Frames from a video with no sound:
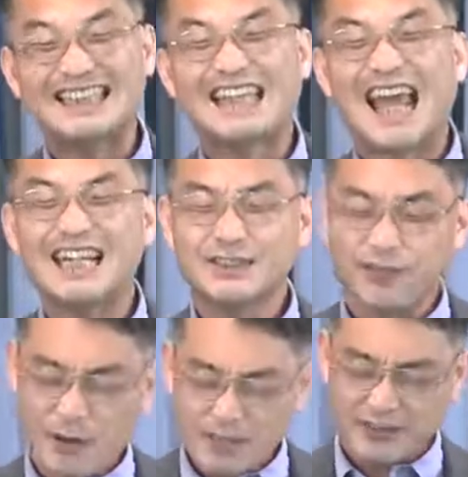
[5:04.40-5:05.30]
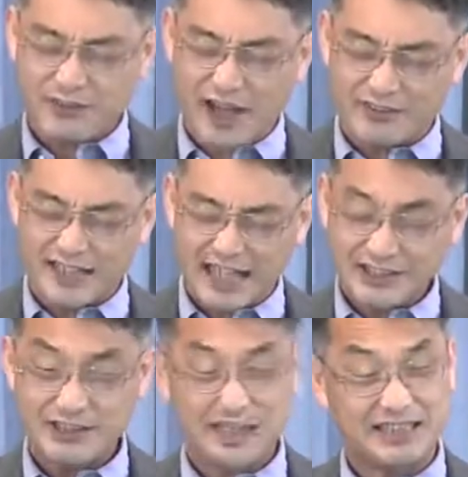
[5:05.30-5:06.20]
gates from its
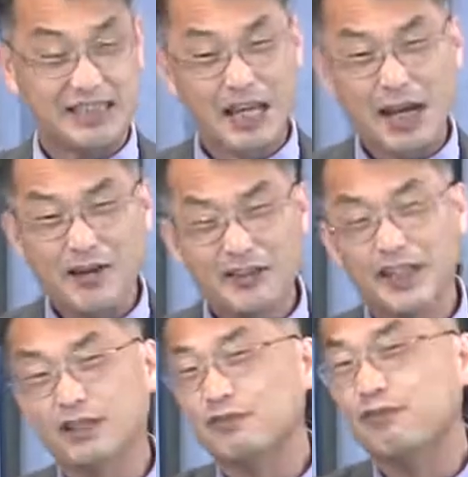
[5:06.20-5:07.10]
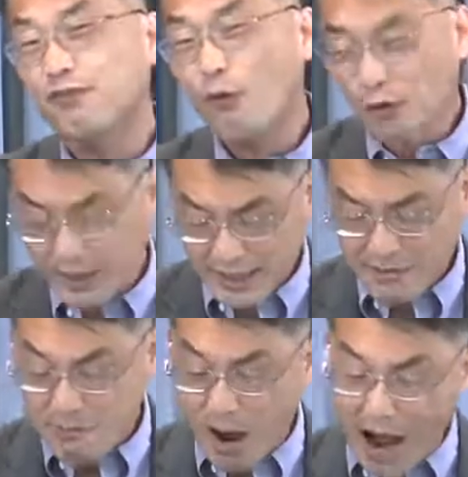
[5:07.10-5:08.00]
foundation and carry it 40
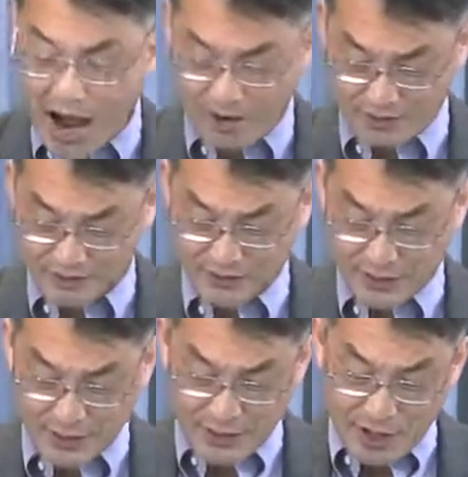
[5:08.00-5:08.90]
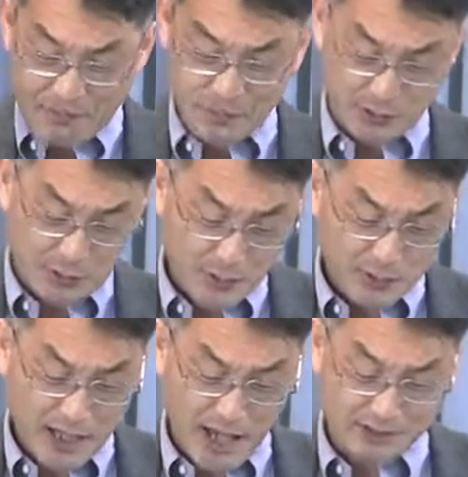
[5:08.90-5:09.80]
miles up a
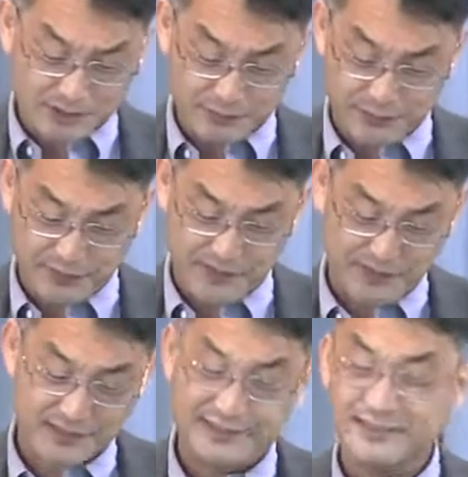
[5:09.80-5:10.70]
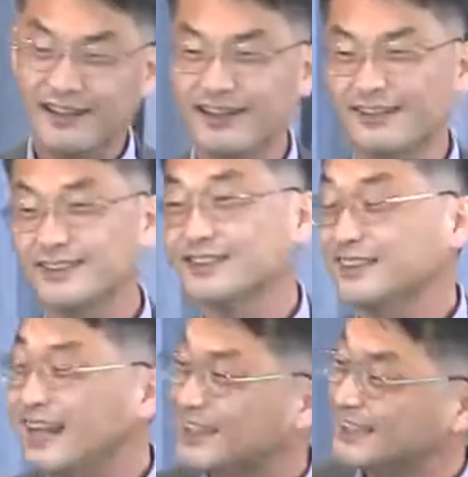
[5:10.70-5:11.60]
2,000 feet ascent. To
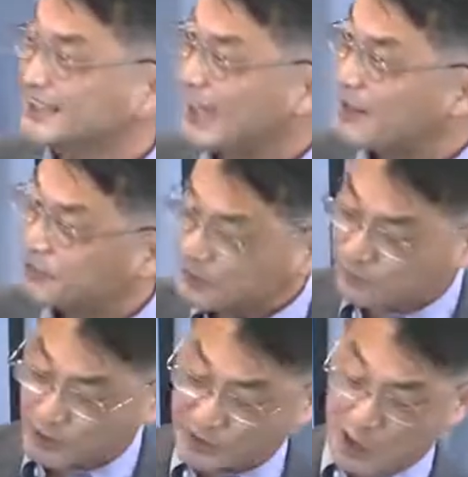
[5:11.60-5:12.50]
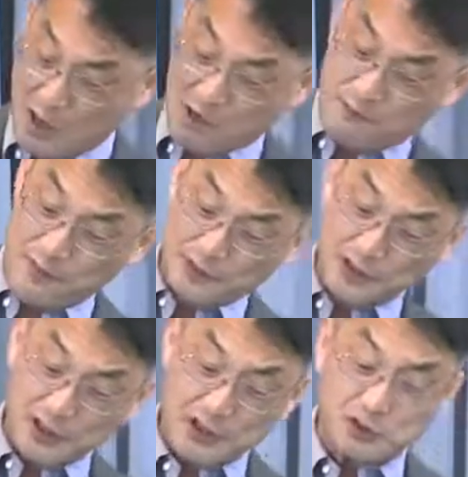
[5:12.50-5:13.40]
say that Samson was
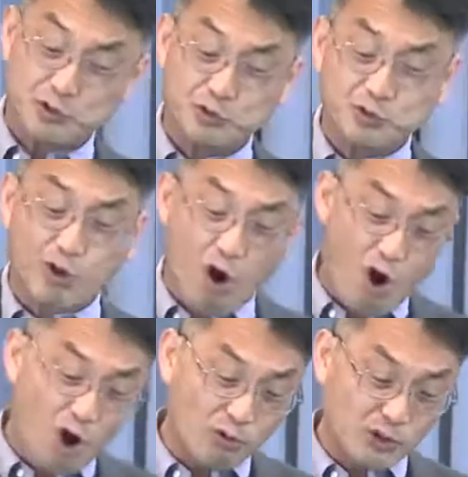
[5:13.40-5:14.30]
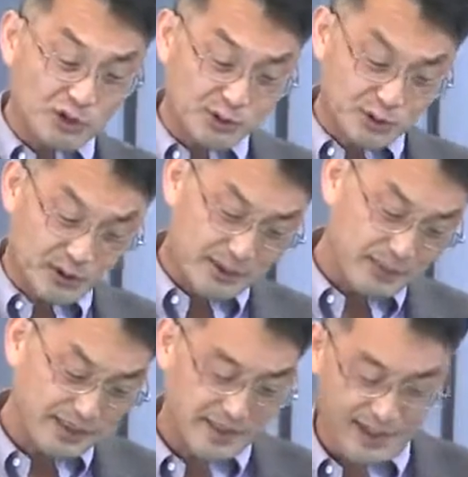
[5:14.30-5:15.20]
physically strong would surely
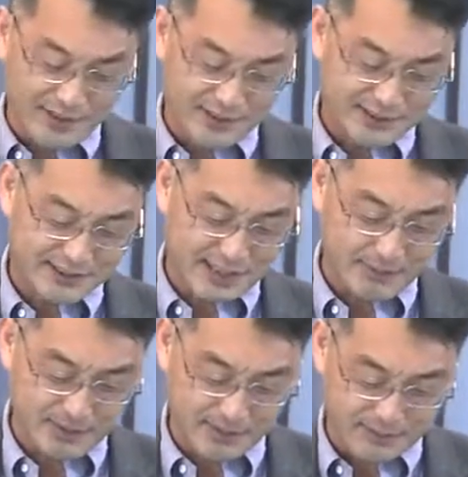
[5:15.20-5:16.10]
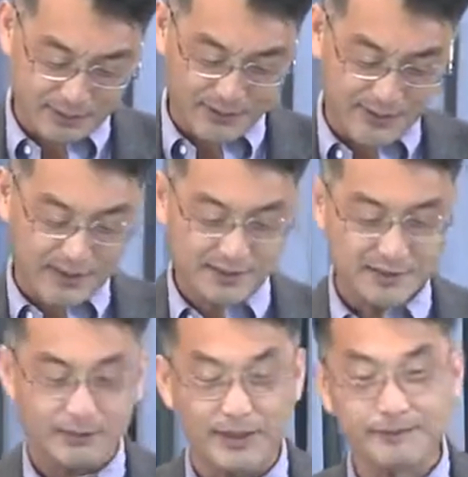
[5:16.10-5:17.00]
be the understatement of the Old
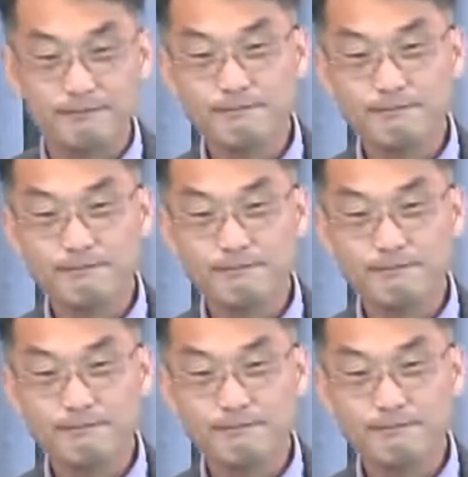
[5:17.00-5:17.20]
Testament.